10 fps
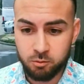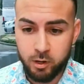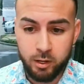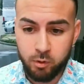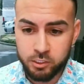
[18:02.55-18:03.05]

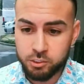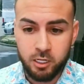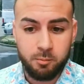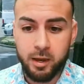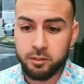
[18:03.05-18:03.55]
Why should
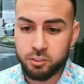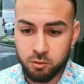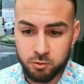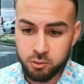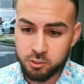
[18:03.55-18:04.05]
I buy this
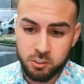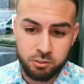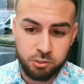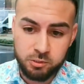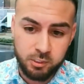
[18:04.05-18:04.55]
from you just
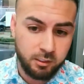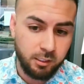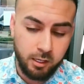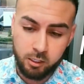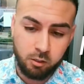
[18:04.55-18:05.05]
because you said
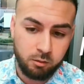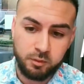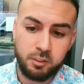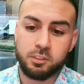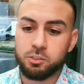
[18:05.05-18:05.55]
the ARV
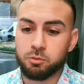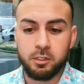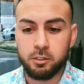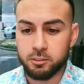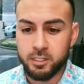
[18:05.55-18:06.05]
is
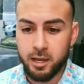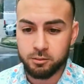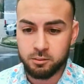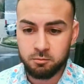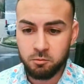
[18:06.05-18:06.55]

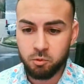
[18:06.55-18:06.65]
300,000?